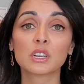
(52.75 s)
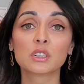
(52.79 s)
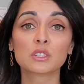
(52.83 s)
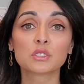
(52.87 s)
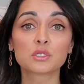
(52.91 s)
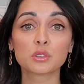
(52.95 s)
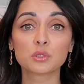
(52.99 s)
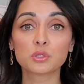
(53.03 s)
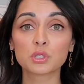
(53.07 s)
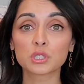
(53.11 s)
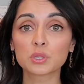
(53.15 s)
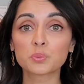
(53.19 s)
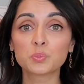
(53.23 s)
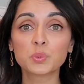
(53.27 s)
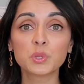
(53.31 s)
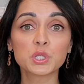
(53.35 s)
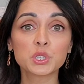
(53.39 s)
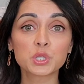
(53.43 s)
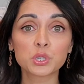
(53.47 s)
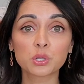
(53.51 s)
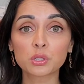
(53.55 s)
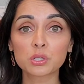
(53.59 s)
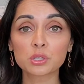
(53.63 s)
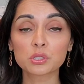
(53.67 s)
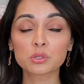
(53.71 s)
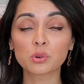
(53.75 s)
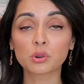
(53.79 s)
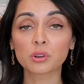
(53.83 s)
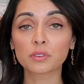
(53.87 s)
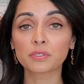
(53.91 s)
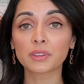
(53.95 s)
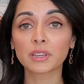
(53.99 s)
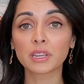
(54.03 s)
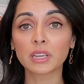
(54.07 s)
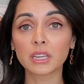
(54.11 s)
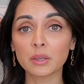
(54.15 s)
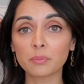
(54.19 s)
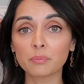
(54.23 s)
So just be sure to sort
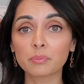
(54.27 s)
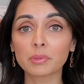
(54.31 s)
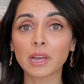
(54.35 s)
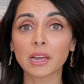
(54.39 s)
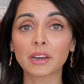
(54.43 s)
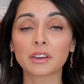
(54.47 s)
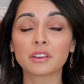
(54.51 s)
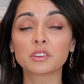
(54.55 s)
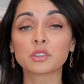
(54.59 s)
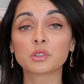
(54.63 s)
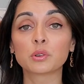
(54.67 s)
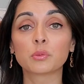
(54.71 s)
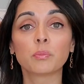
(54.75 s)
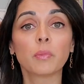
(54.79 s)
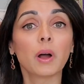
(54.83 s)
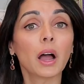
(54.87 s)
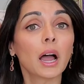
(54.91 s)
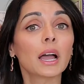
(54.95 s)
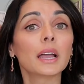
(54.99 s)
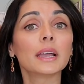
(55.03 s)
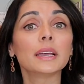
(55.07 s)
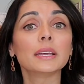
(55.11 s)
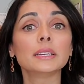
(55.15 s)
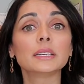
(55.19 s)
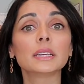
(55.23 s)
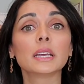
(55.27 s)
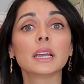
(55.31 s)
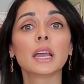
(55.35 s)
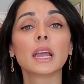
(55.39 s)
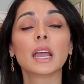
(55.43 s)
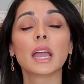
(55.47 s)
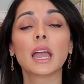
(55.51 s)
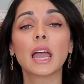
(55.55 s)
of keep that in your mind